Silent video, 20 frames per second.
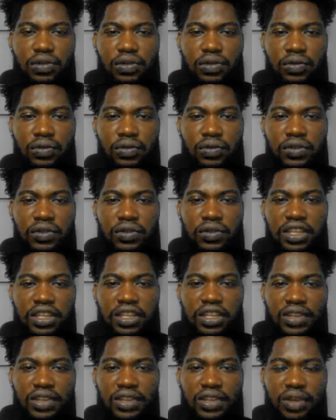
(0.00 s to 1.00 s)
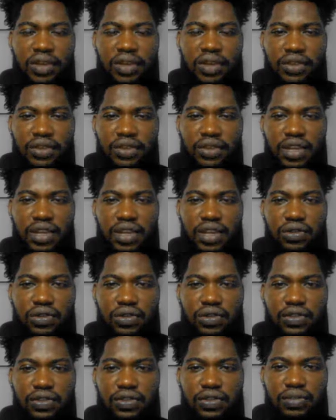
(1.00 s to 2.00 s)
So you know that when you want to start
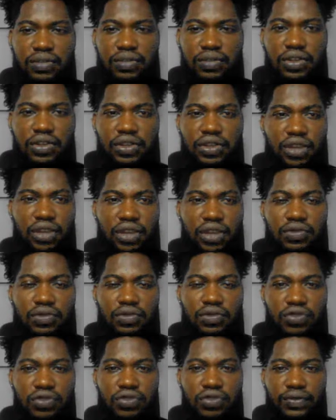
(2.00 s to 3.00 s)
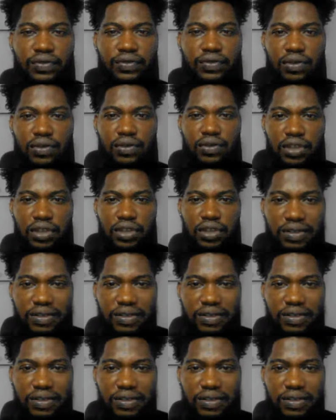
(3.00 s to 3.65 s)
yours, it's something you can do straightforward.